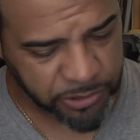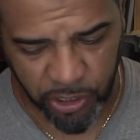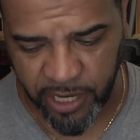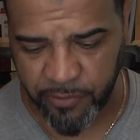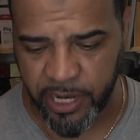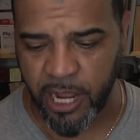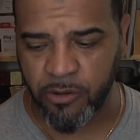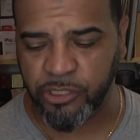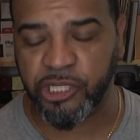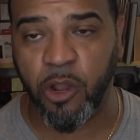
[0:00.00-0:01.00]
So here we
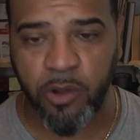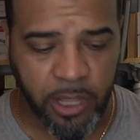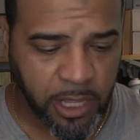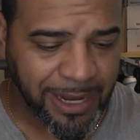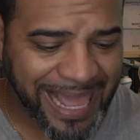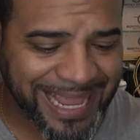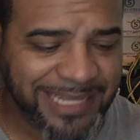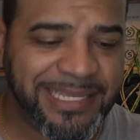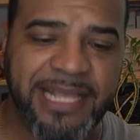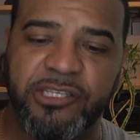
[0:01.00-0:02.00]
go. So like
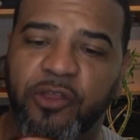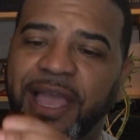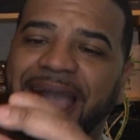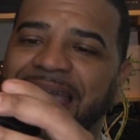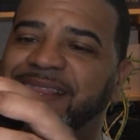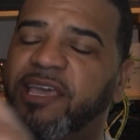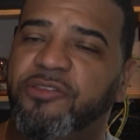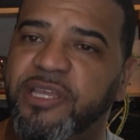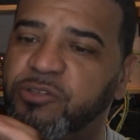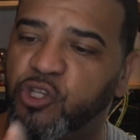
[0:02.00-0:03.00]
I said, so the
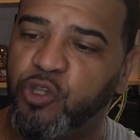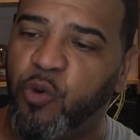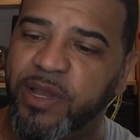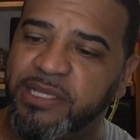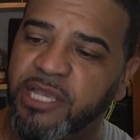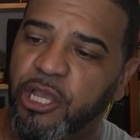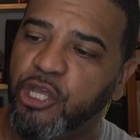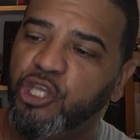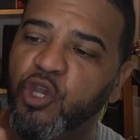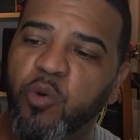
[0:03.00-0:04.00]
ideal thing to do is
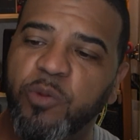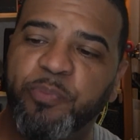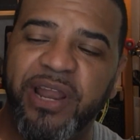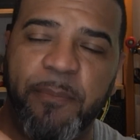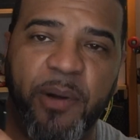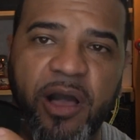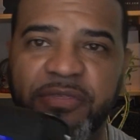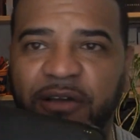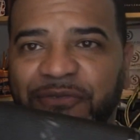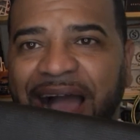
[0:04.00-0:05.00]
you would put up
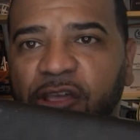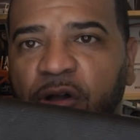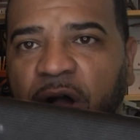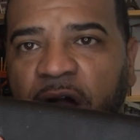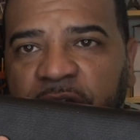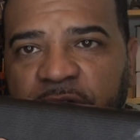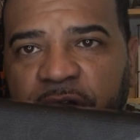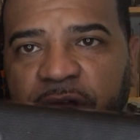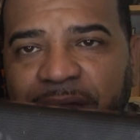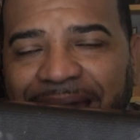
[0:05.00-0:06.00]
the volume on
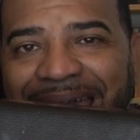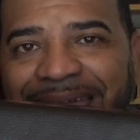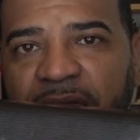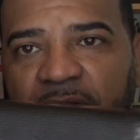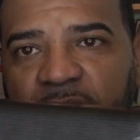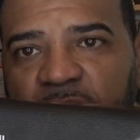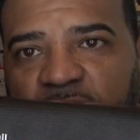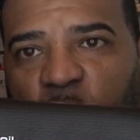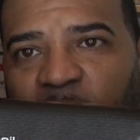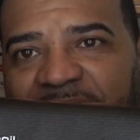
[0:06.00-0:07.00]
here,
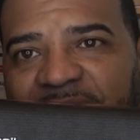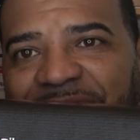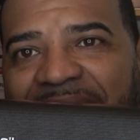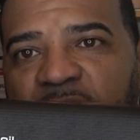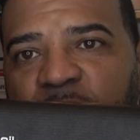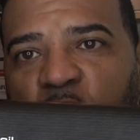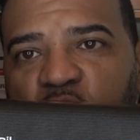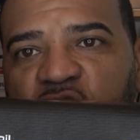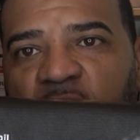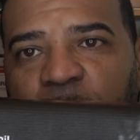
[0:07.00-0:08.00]
and the way the volume
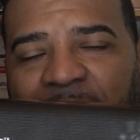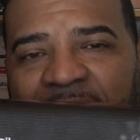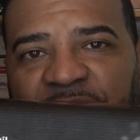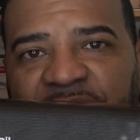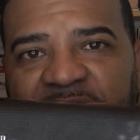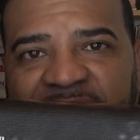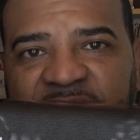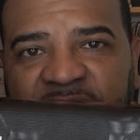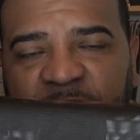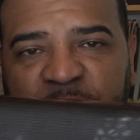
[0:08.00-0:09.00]
goes up on
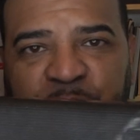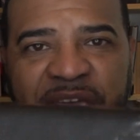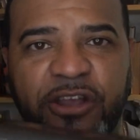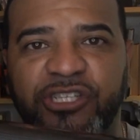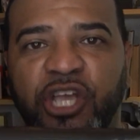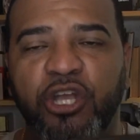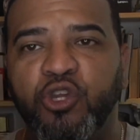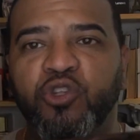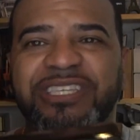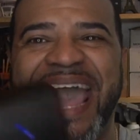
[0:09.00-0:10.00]
this speakers,
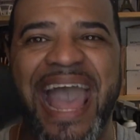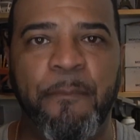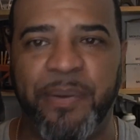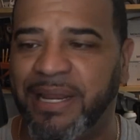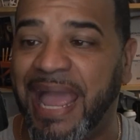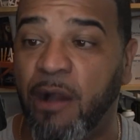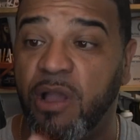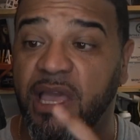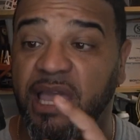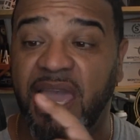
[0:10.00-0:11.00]
you tap it. Now,
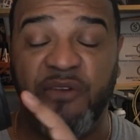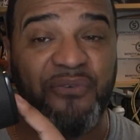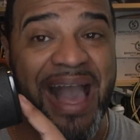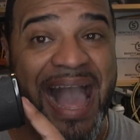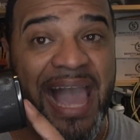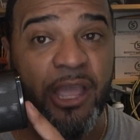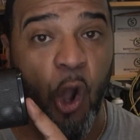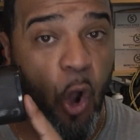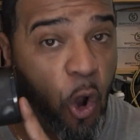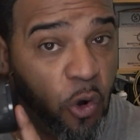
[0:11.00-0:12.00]
if I
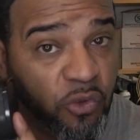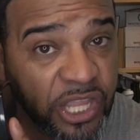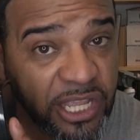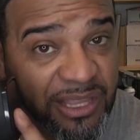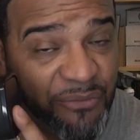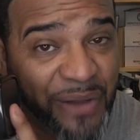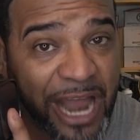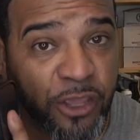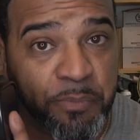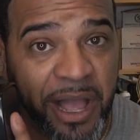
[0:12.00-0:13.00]
hold the
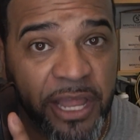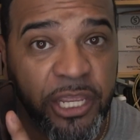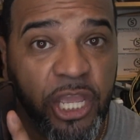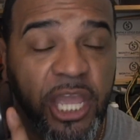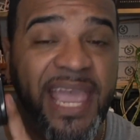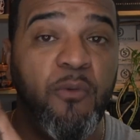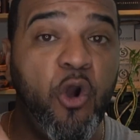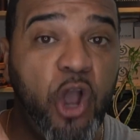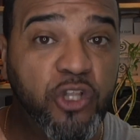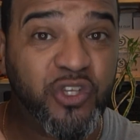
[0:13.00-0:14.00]
volume button, it
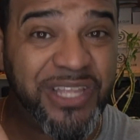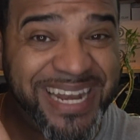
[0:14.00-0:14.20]
will go to the